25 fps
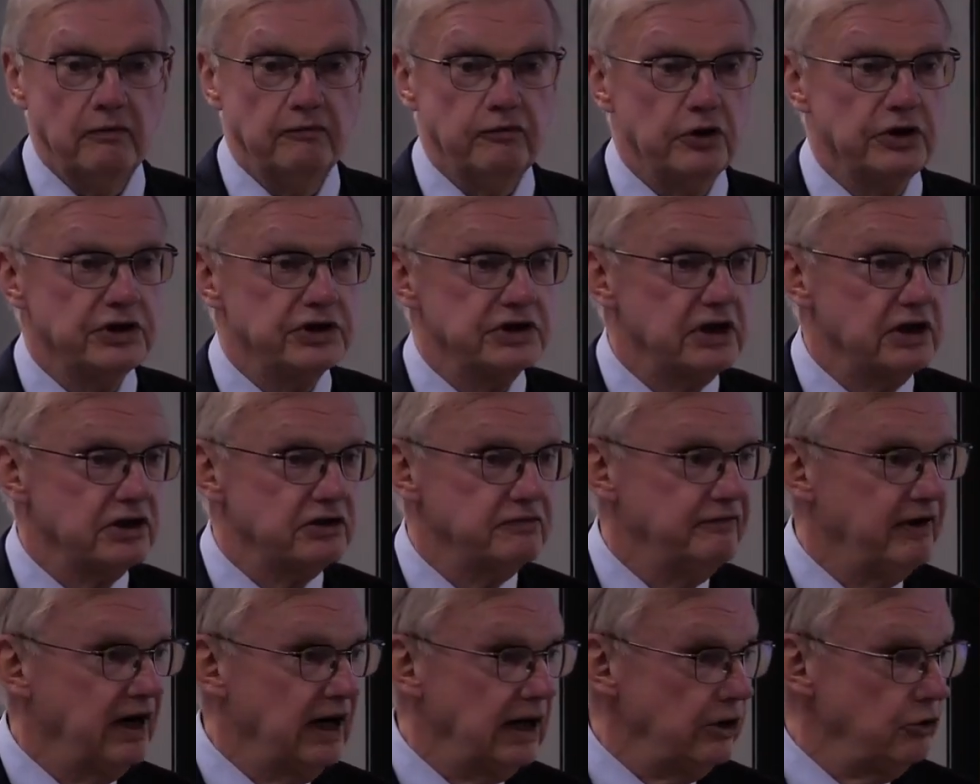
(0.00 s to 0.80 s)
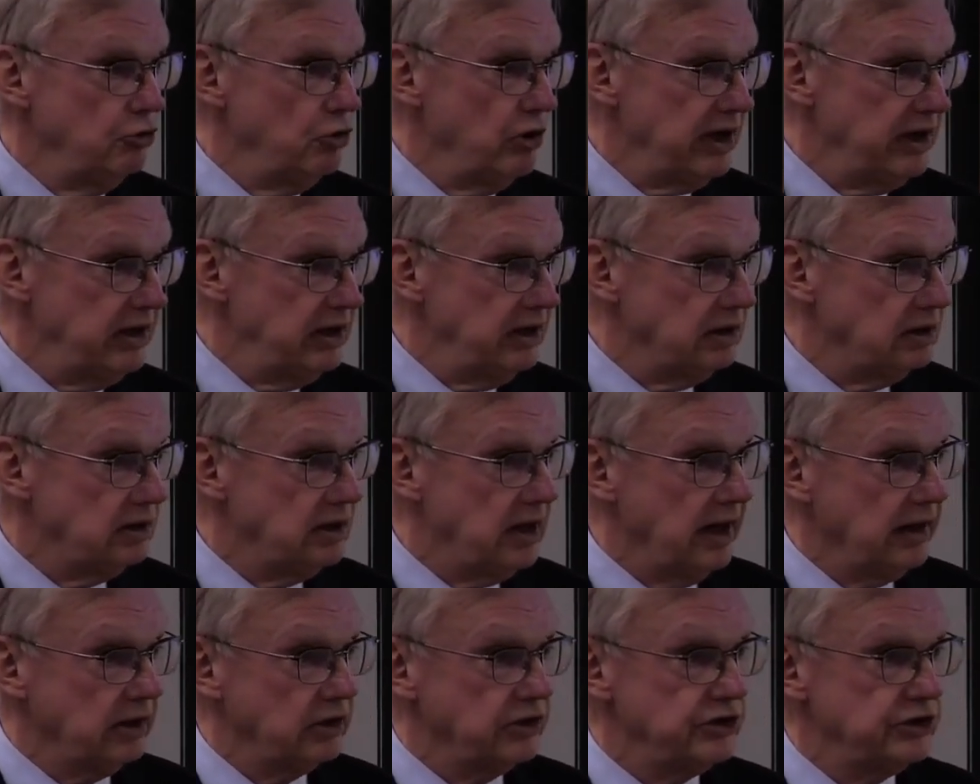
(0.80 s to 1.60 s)
For instance, value-added
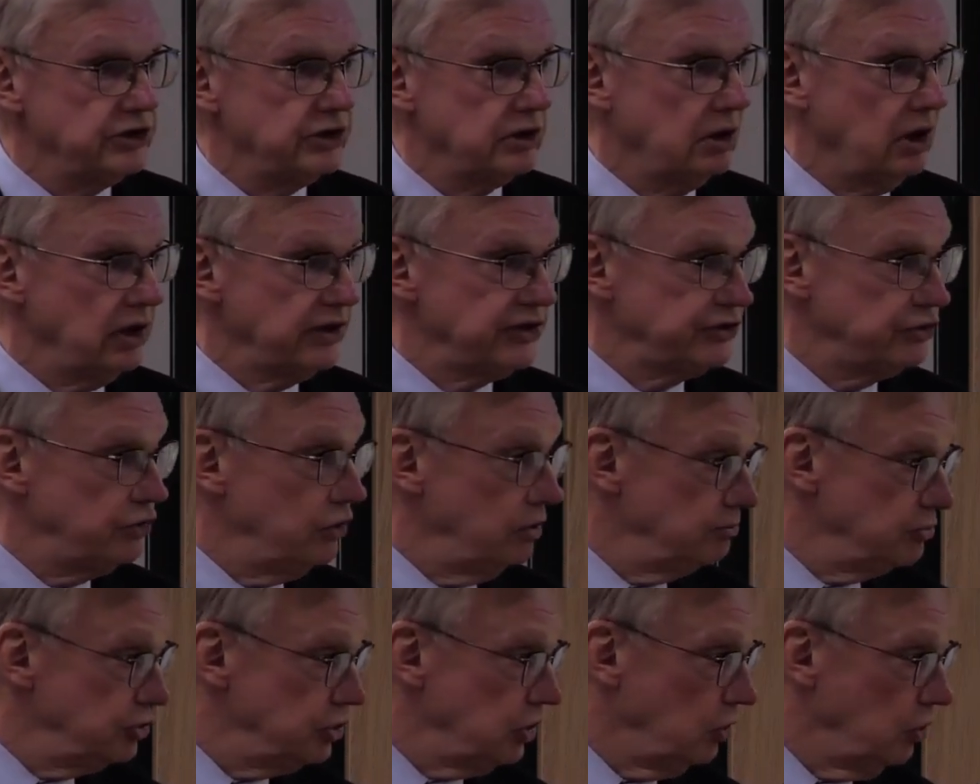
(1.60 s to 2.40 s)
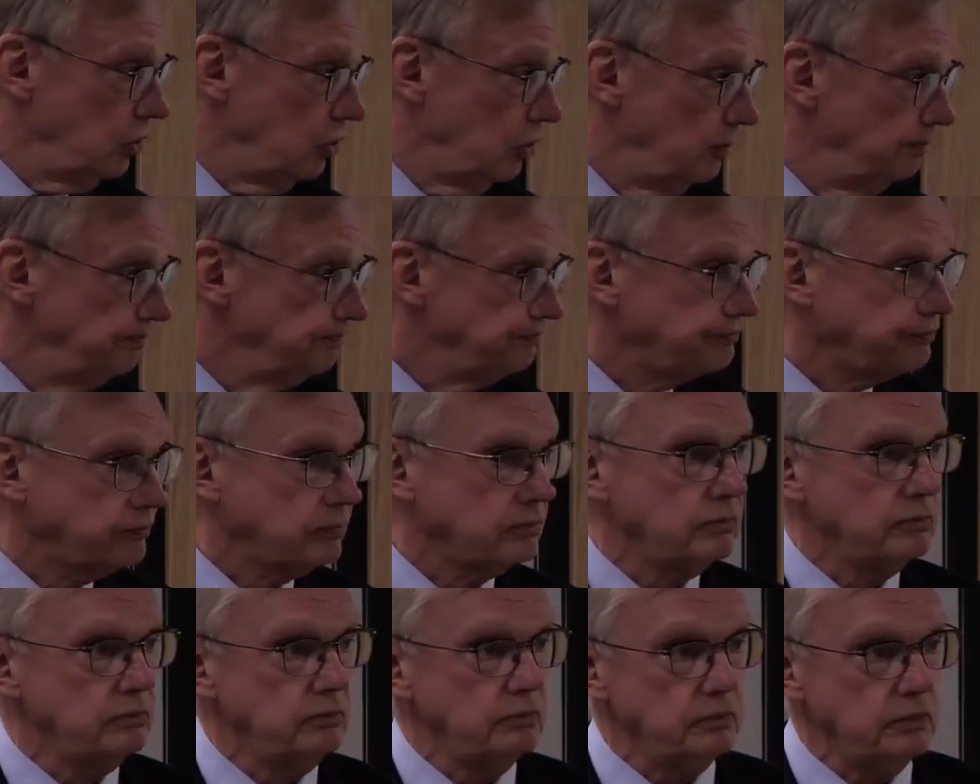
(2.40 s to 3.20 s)
tax, customs law,
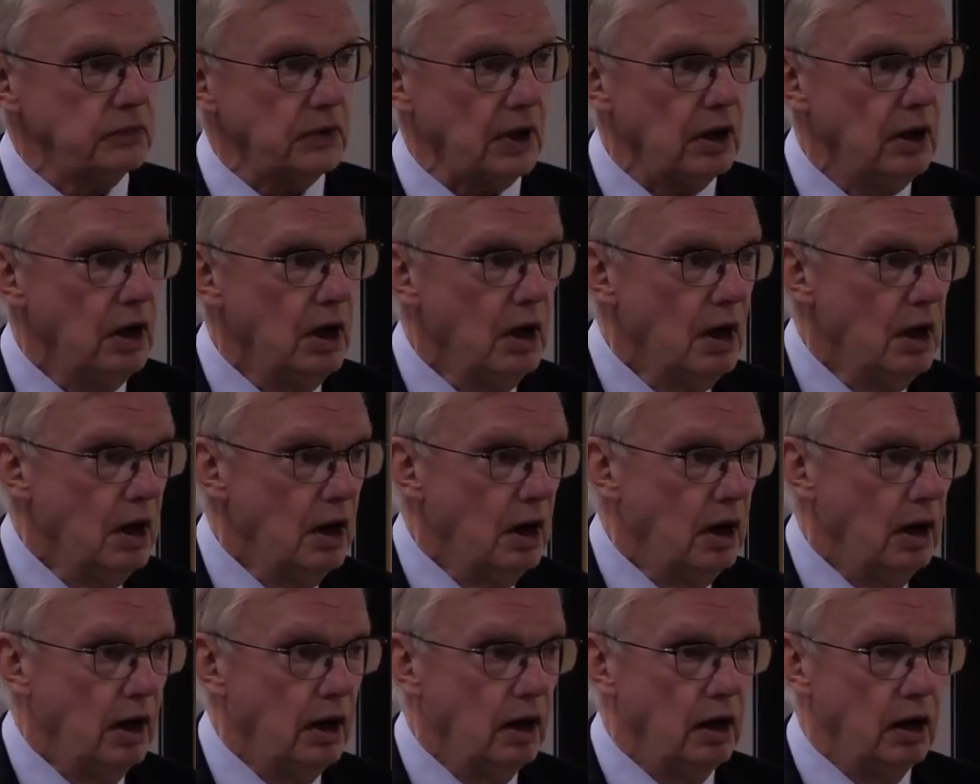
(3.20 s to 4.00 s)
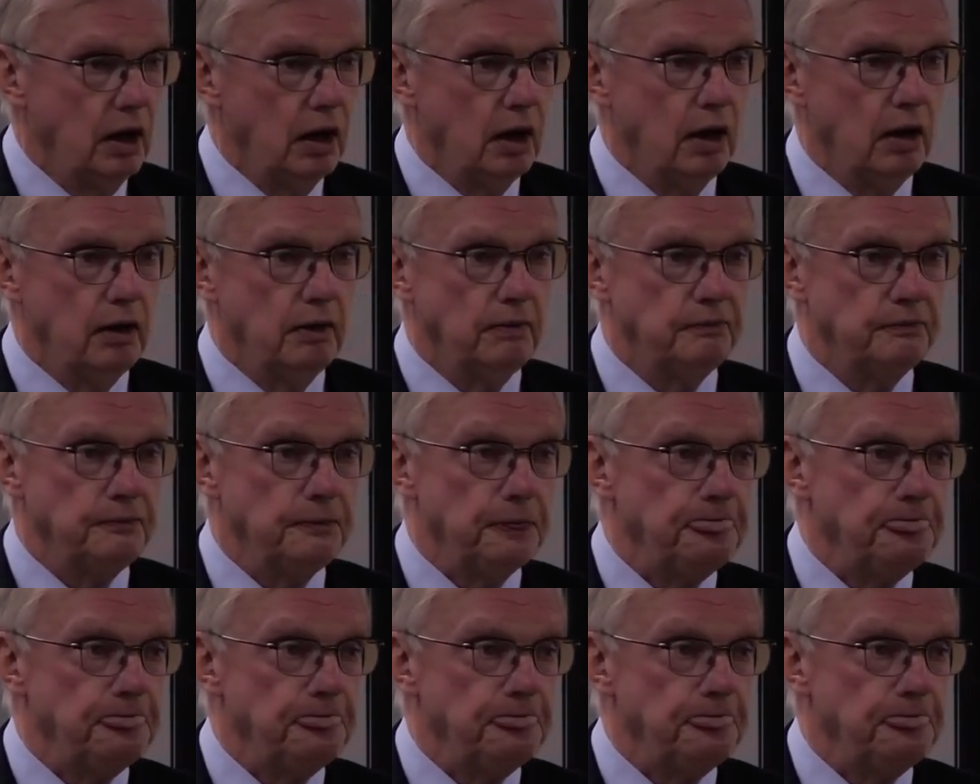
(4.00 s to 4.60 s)
uh,